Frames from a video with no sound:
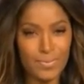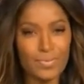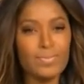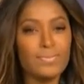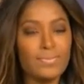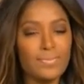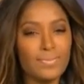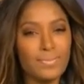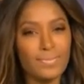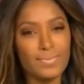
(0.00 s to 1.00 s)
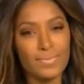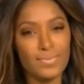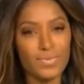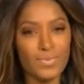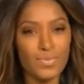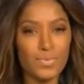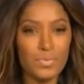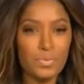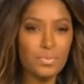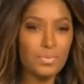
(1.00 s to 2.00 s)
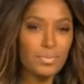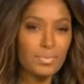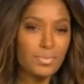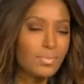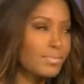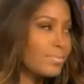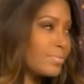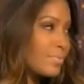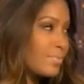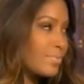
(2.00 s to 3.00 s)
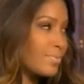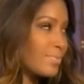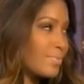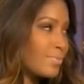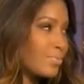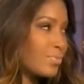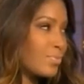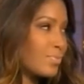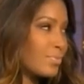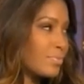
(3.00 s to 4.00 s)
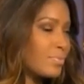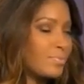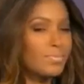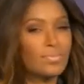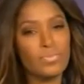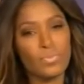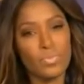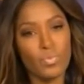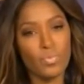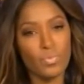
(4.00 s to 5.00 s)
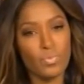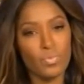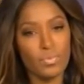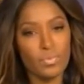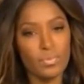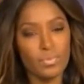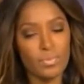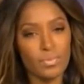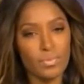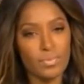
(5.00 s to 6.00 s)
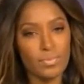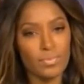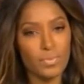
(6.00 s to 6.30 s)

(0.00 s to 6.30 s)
[no speech]